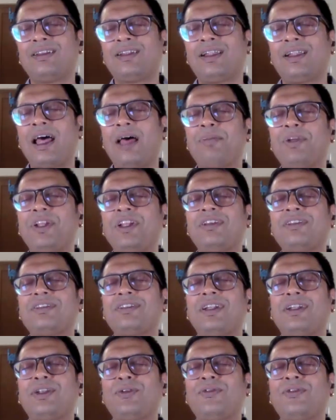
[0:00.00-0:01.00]
That
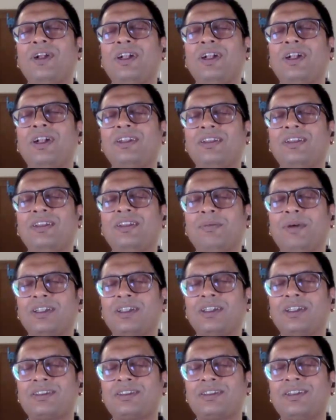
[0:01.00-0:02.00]
happiness that you felt in the
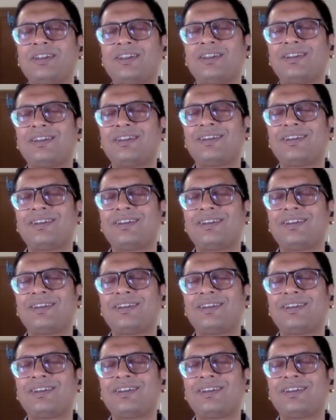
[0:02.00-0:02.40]
past,